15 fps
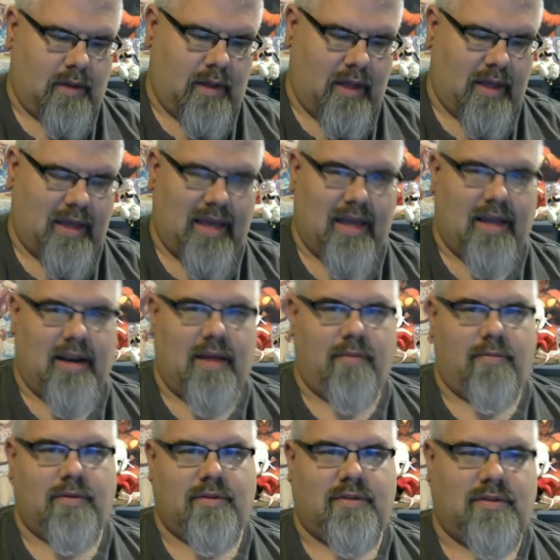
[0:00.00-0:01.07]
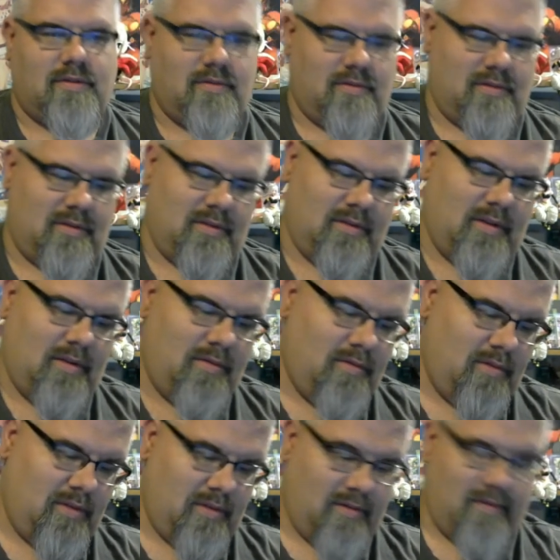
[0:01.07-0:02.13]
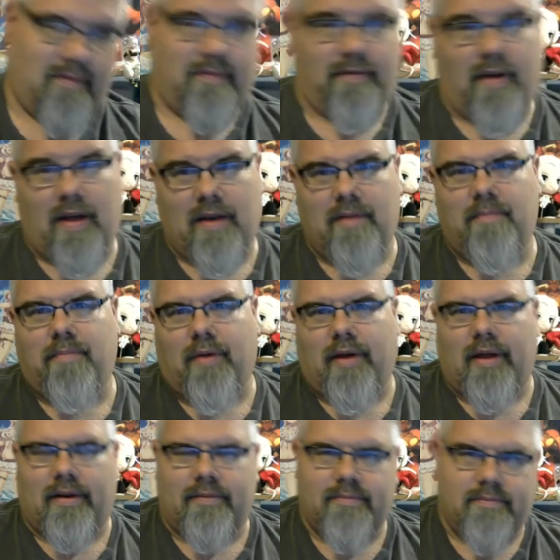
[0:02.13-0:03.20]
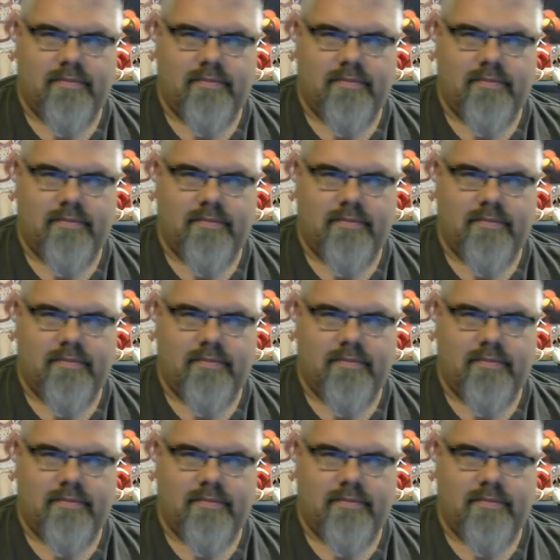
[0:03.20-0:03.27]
again, it was fun, but